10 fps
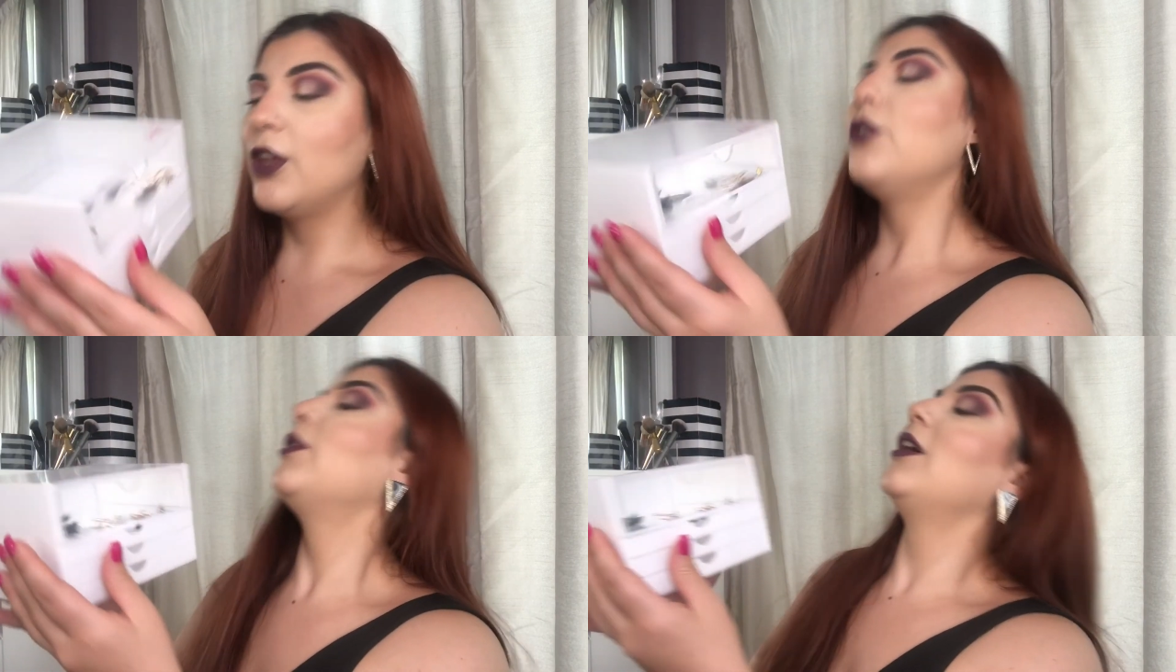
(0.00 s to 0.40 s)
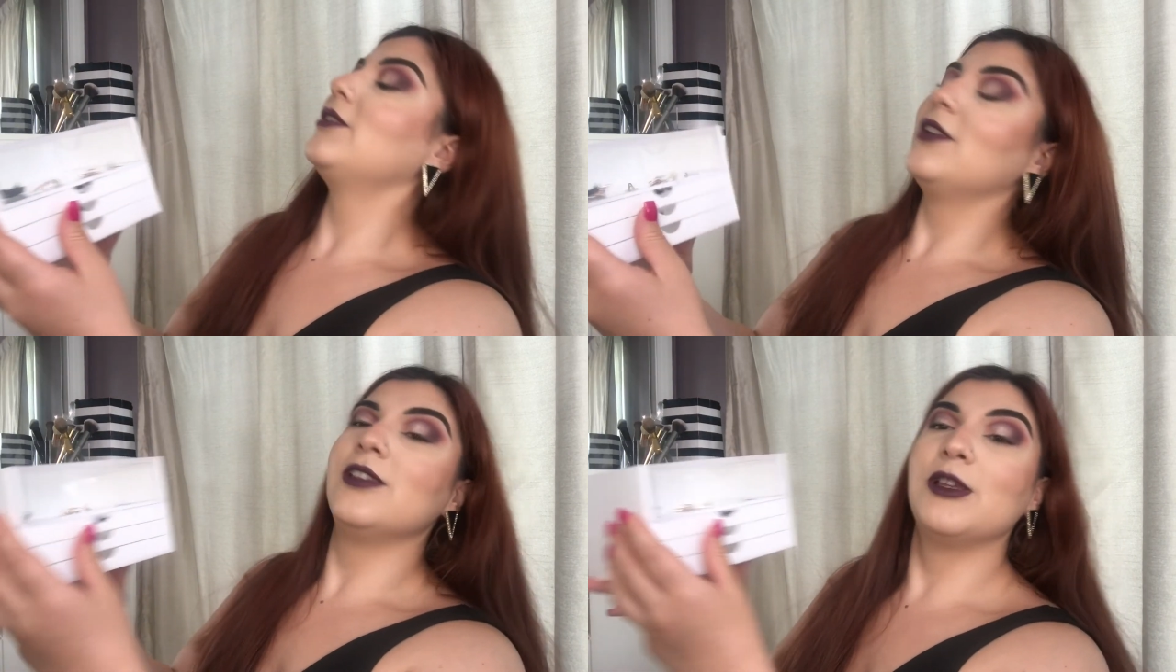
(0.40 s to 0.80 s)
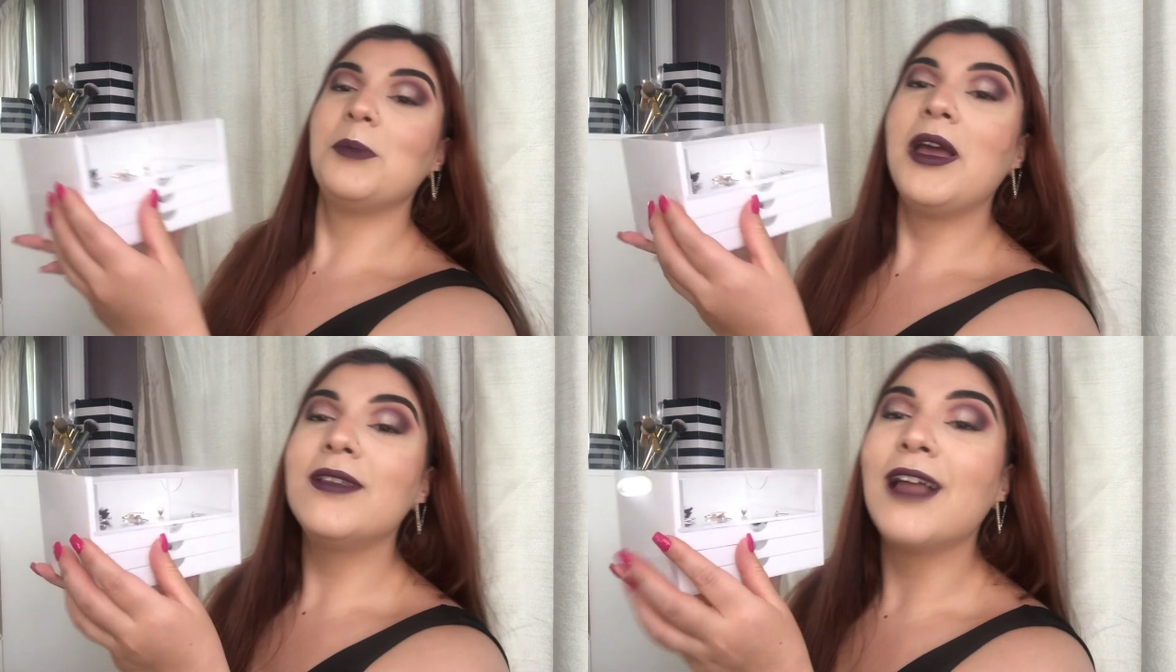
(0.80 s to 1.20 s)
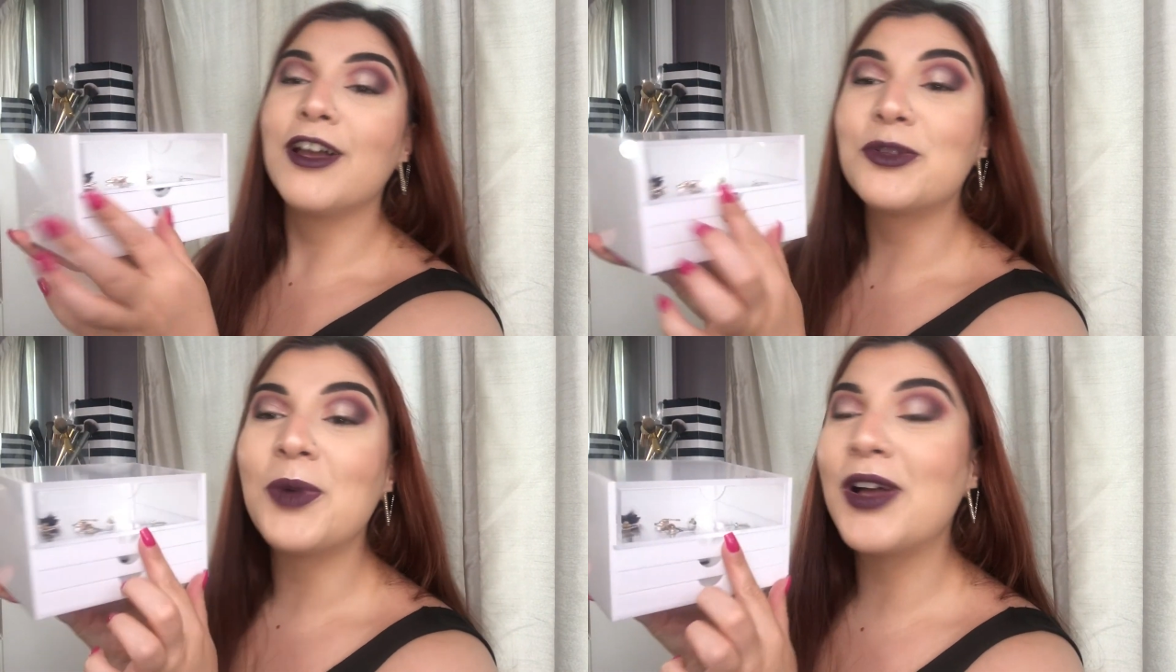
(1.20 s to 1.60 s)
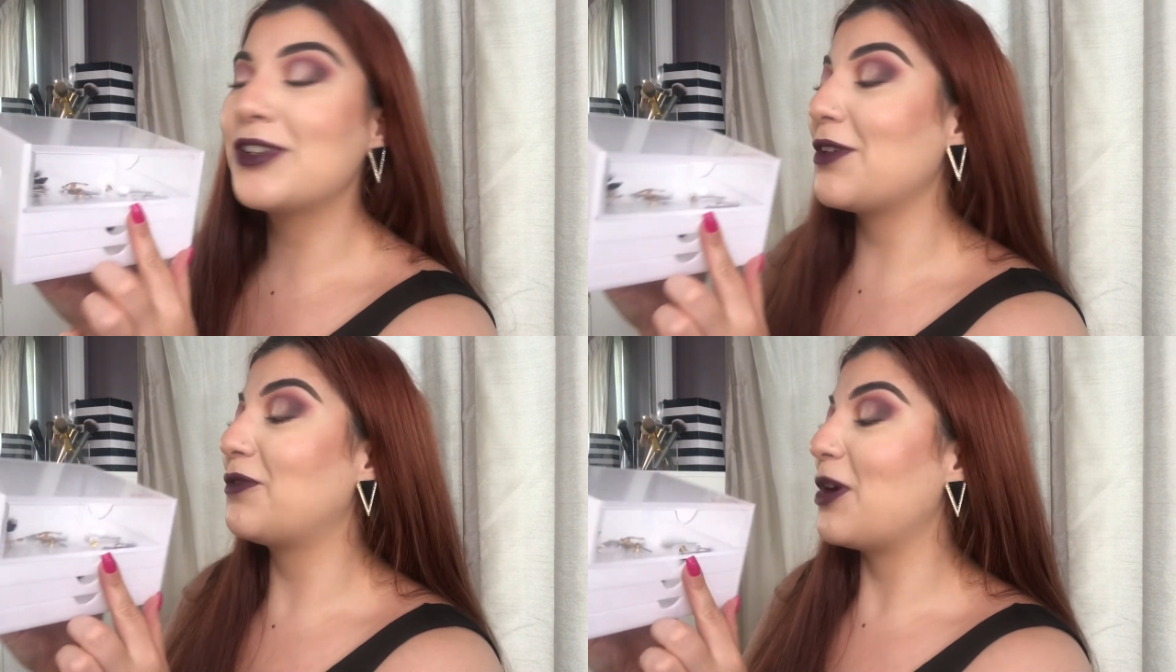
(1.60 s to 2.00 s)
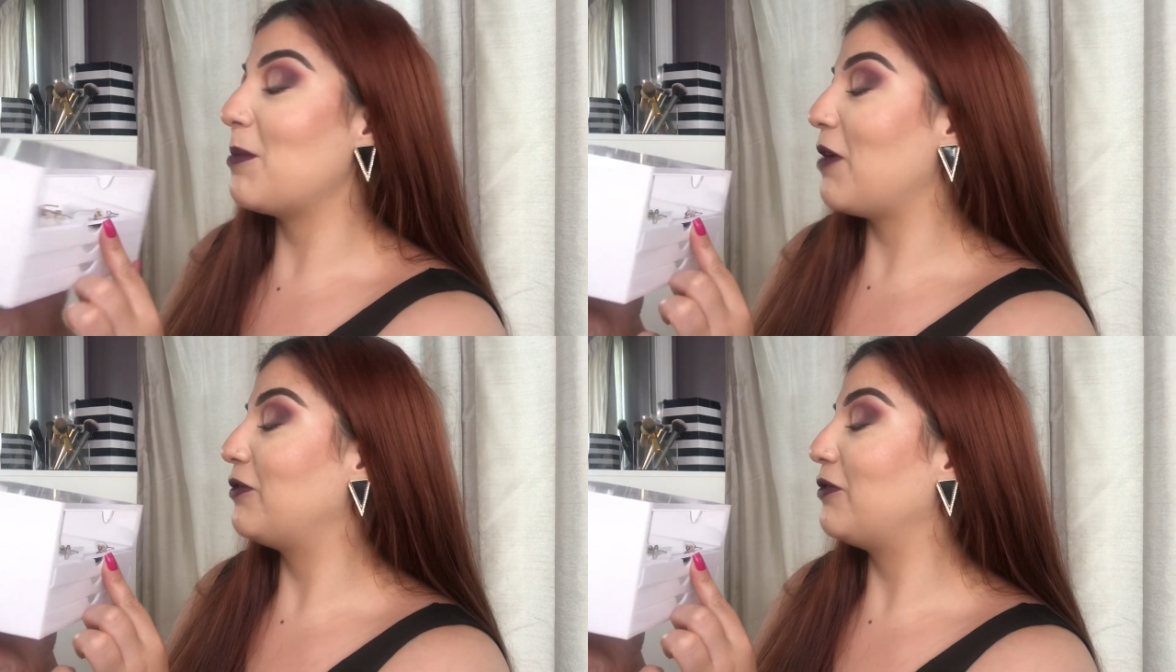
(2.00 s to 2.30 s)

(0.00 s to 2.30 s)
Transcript: You guys, isn't my lash box from